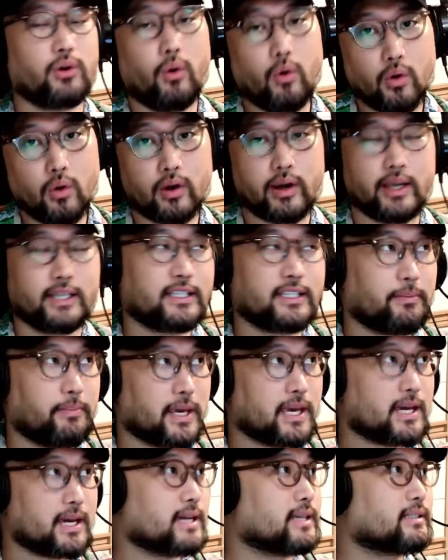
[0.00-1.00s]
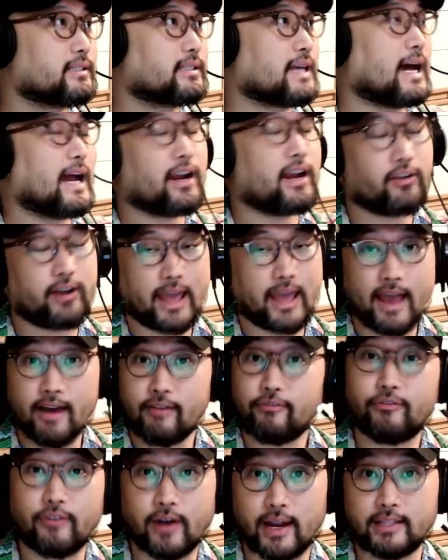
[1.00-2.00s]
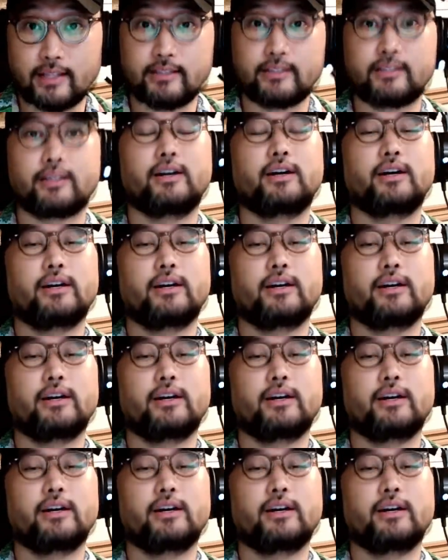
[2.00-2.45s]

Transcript: Or is it because I already have friends